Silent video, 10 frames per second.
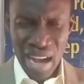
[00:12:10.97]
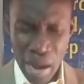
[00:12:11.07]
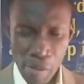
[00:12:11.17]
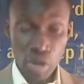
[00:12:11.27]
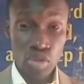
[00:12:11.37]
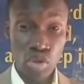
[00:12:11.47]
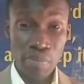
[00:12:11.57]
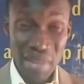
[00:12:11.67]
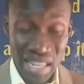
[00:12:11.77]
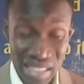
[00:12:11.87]
amongst your
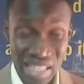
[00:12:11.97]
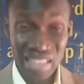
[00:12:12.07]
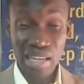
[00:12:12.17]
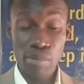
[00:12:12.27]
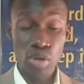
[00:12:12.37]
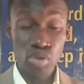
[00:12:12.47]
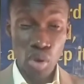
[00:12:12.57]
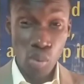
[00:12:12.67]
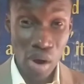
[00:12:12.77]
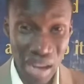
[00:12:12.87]
ministers, amongst
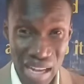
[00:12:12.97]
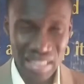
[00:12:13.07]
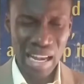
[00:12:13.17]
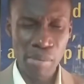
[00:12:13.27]
your workers,